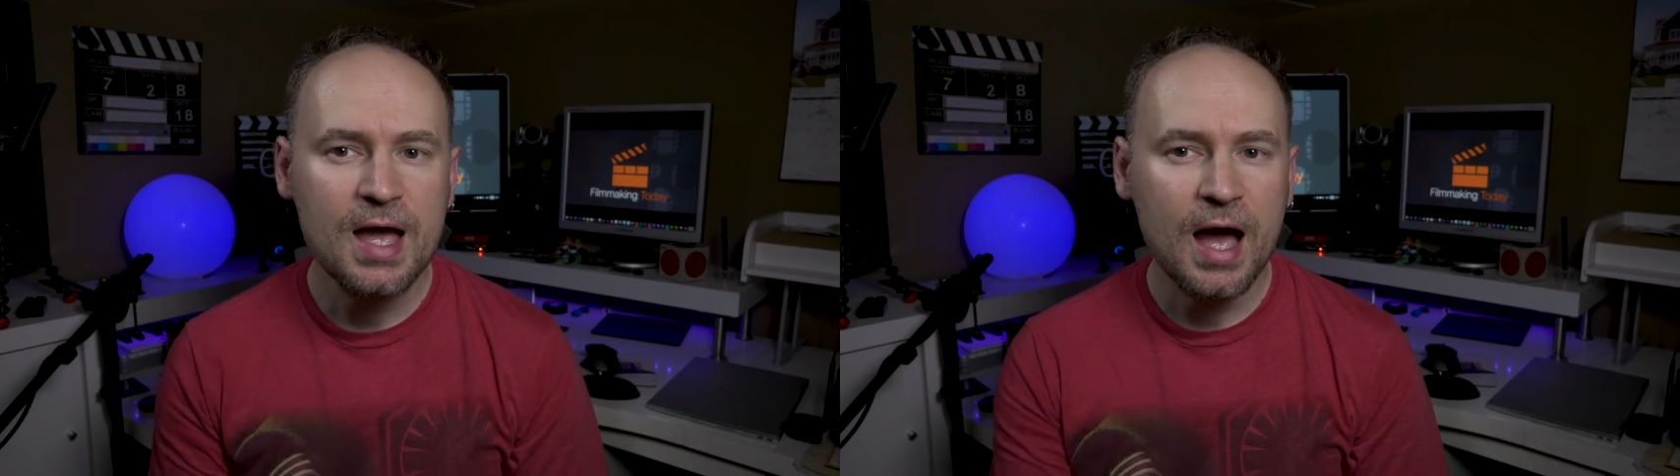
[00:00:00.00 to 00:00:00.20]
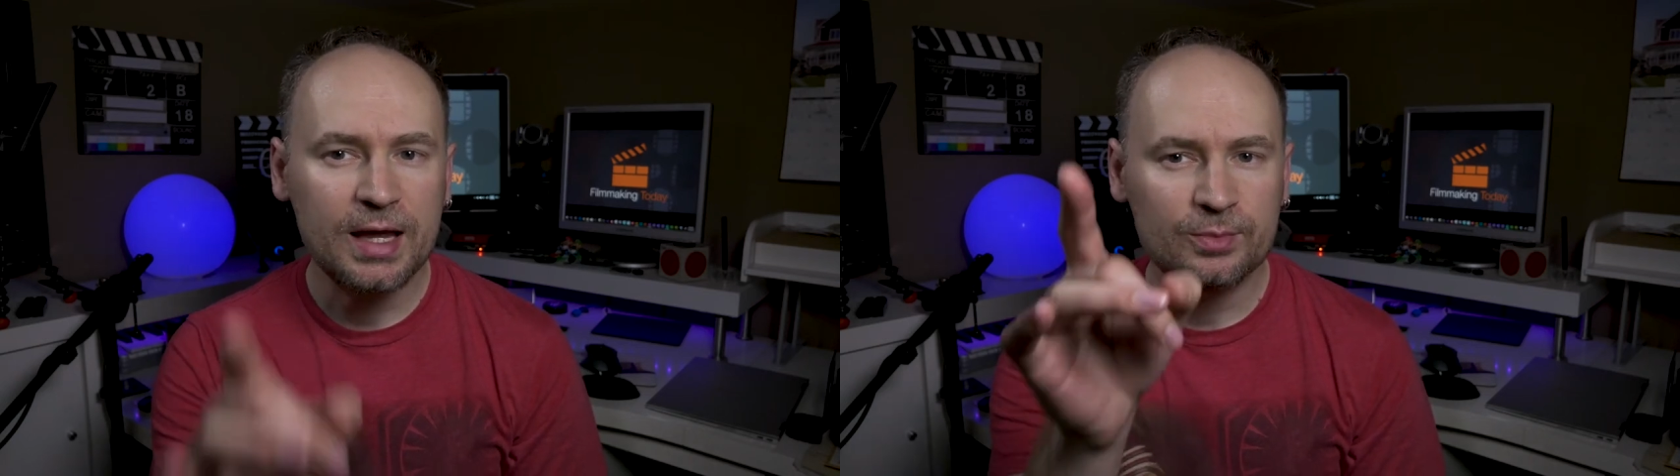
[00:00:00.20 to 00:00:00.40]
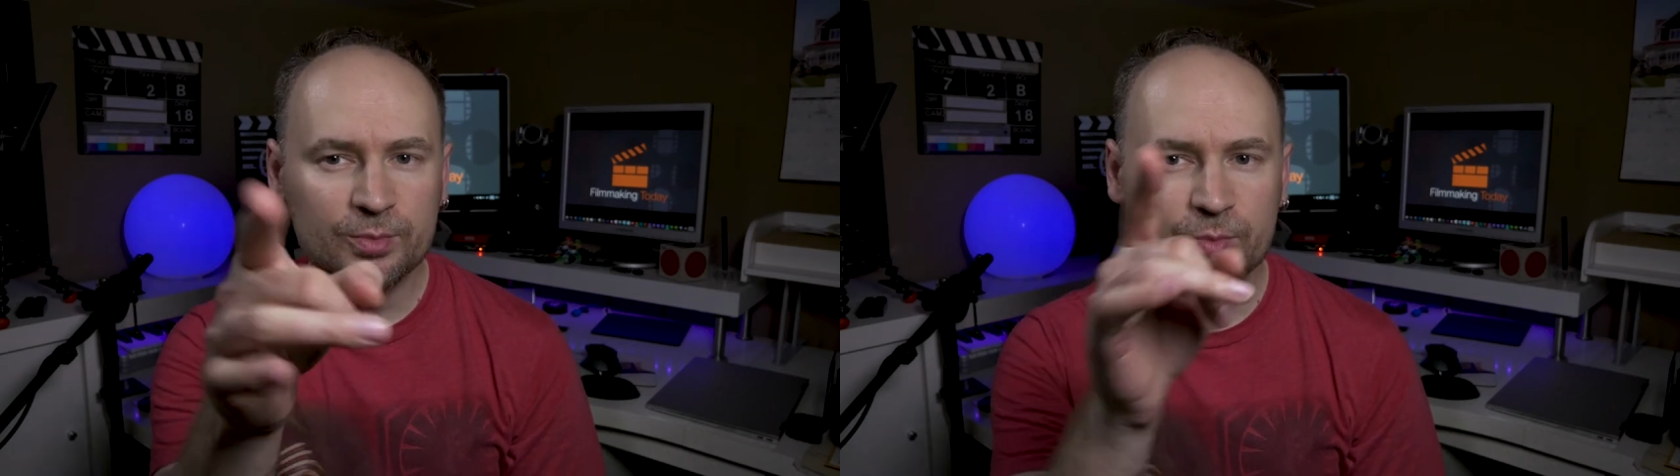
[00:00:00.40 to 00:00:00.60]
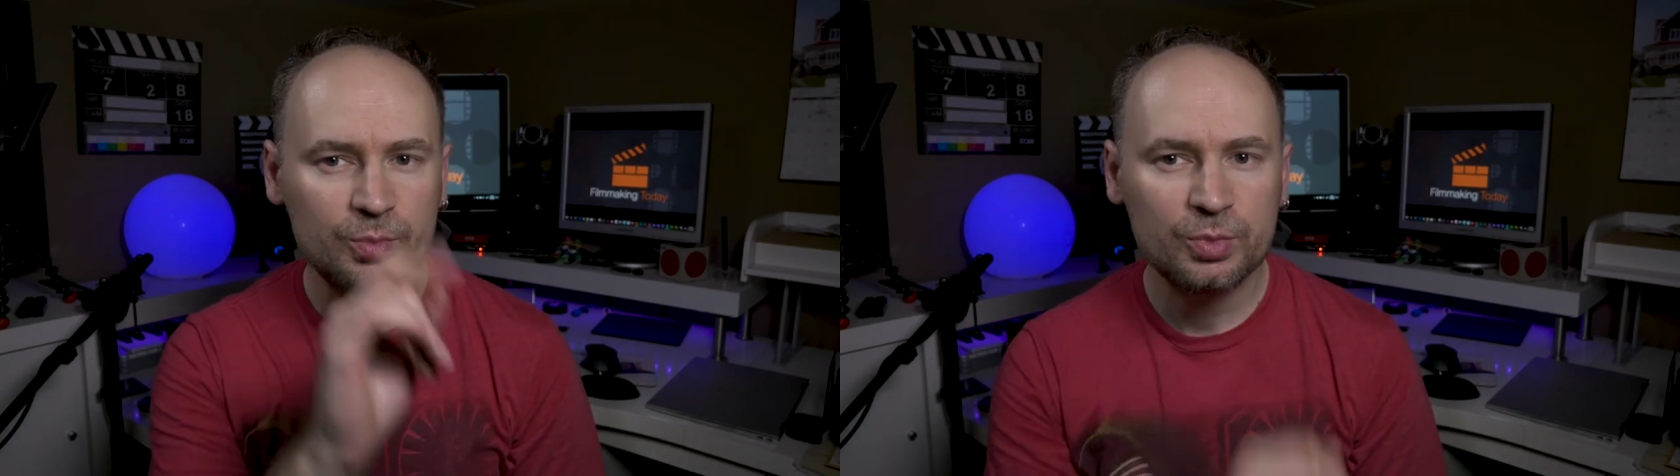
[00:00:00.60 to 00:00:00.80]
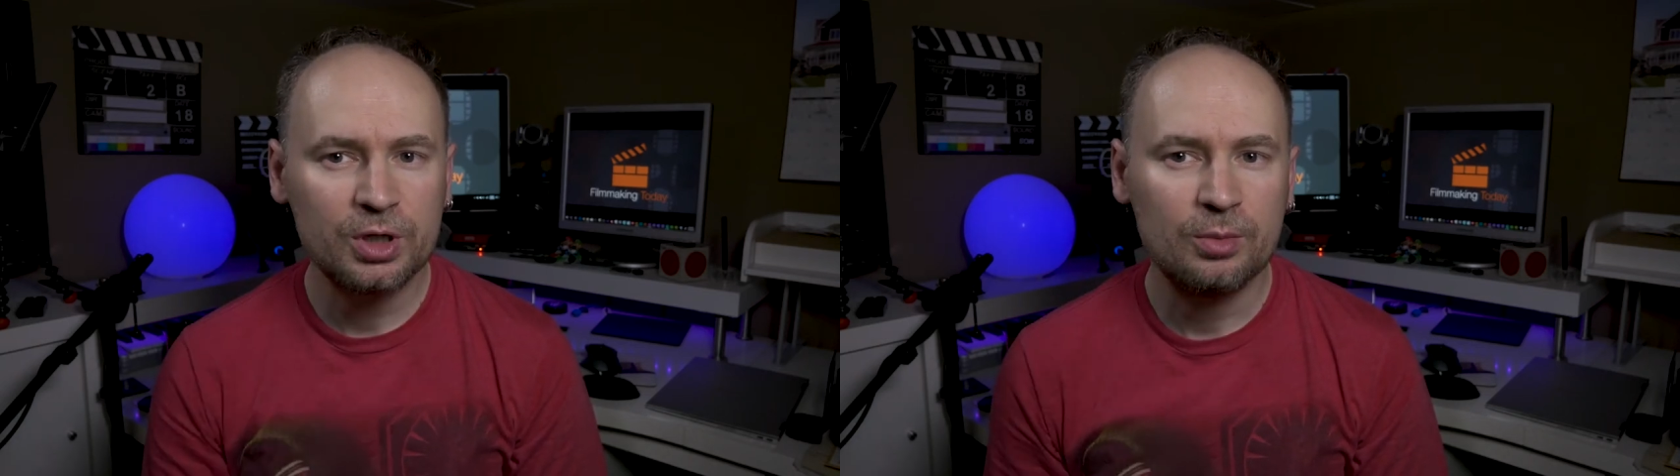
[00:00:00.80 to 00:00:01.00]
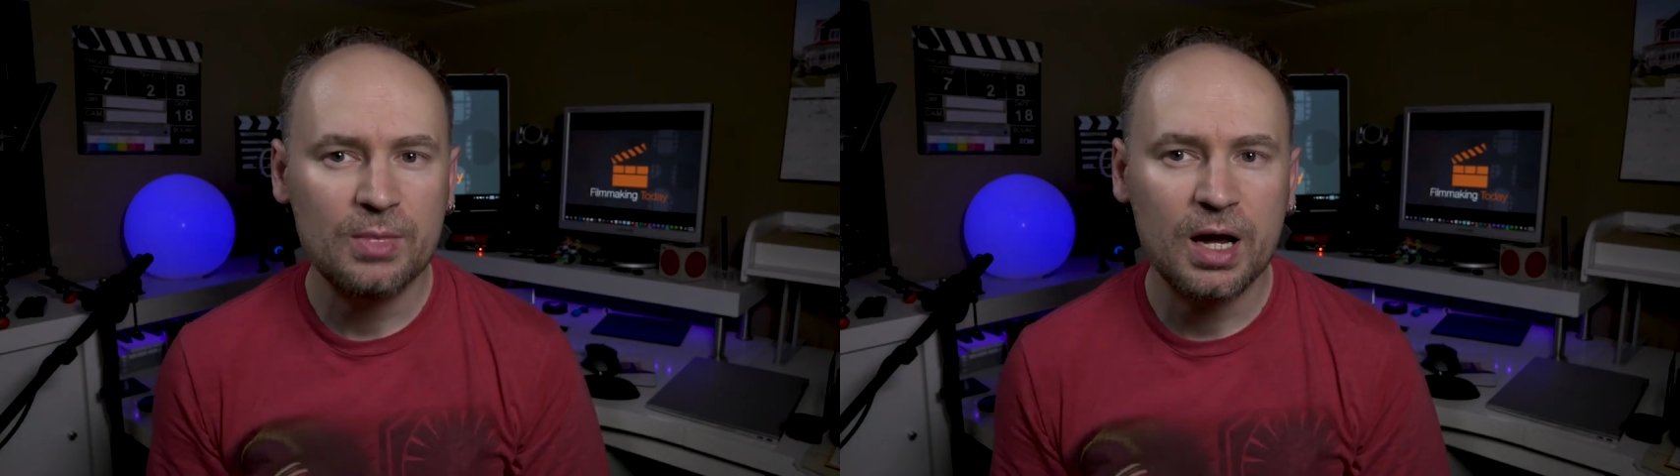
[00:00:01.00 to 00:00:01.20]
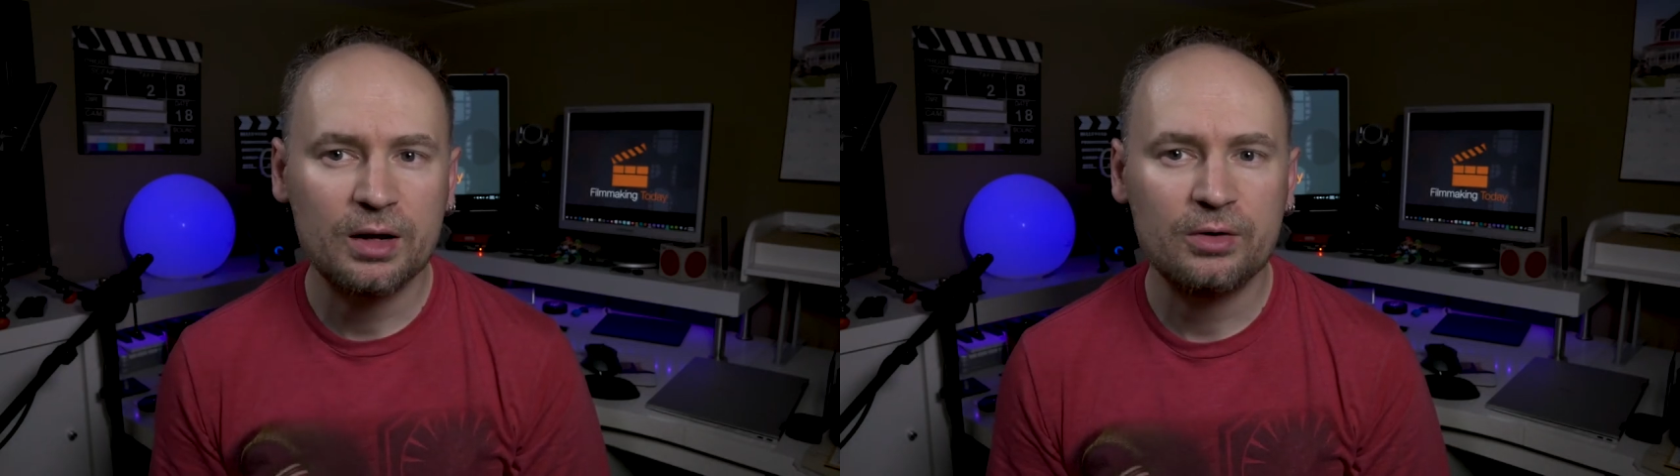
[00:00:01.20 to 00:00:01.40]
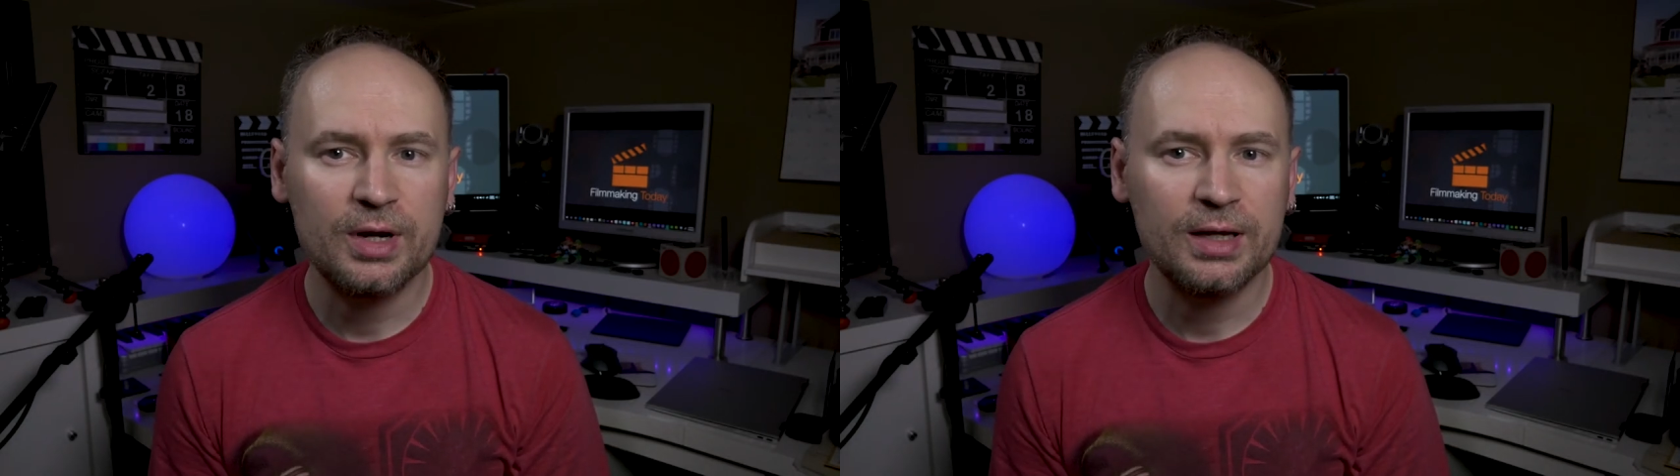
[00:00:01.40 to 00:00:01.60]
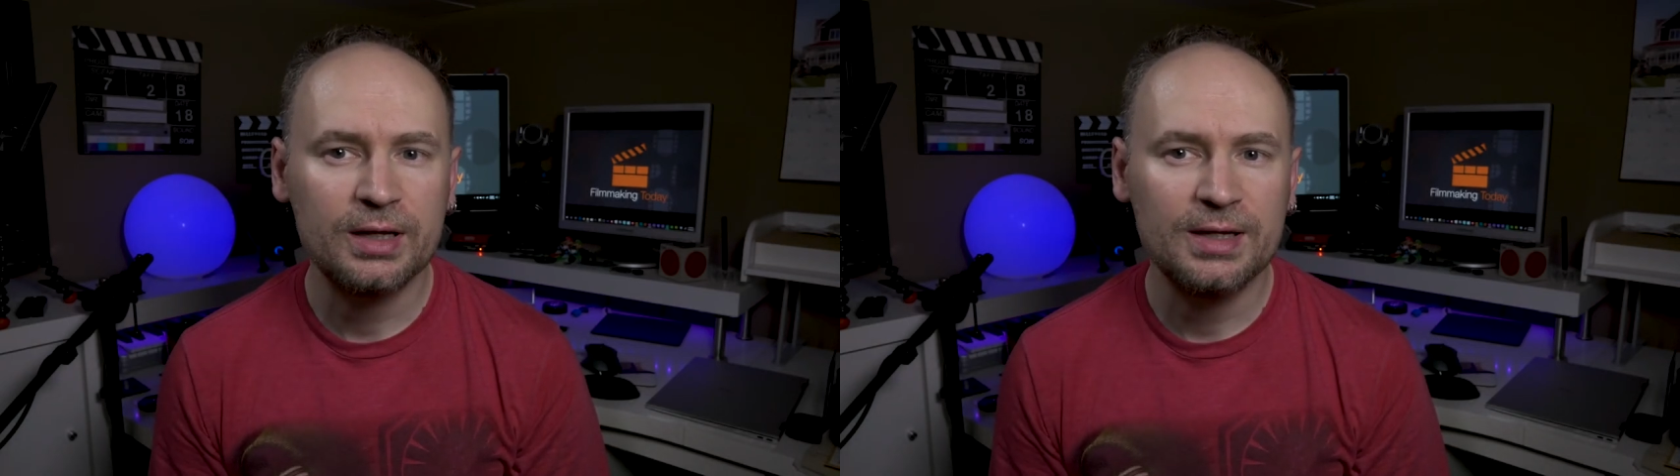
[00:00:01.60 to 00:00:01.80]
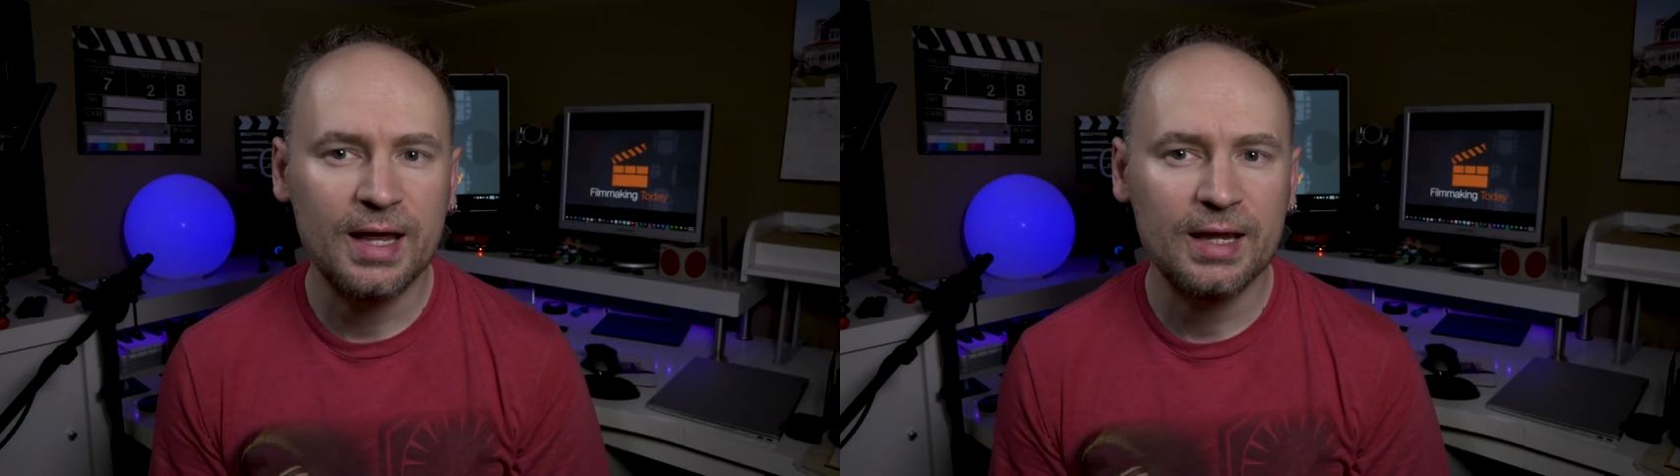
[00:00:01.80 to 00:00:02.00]
I'm, you know, monitoring
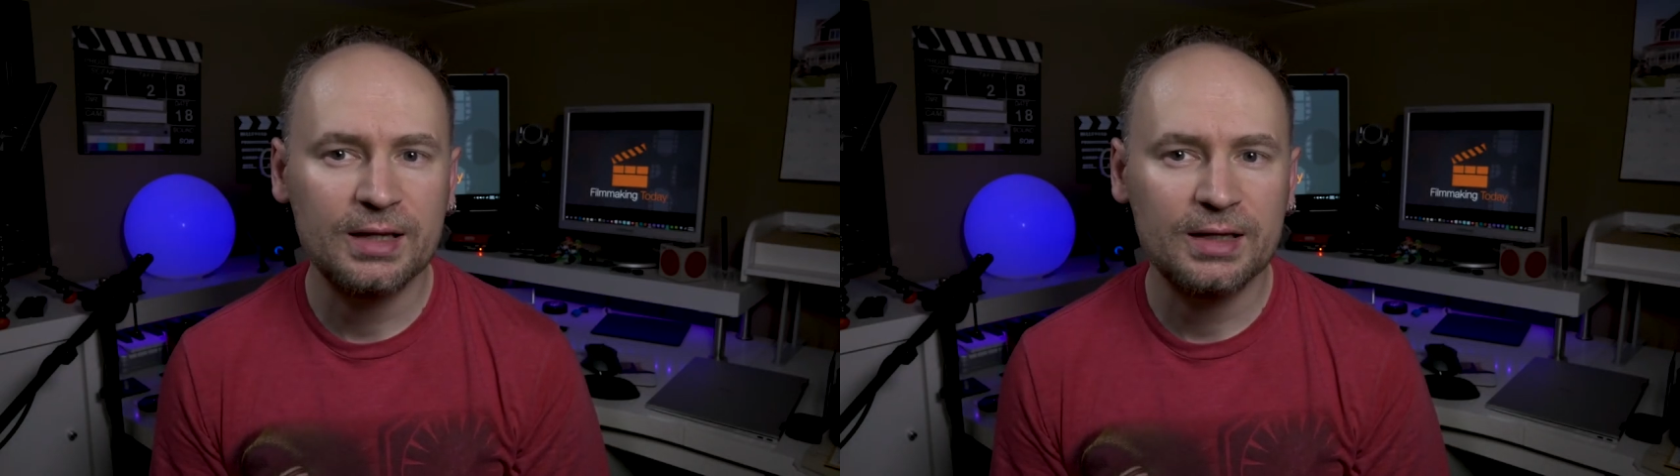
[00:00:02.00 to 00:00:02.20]
it, and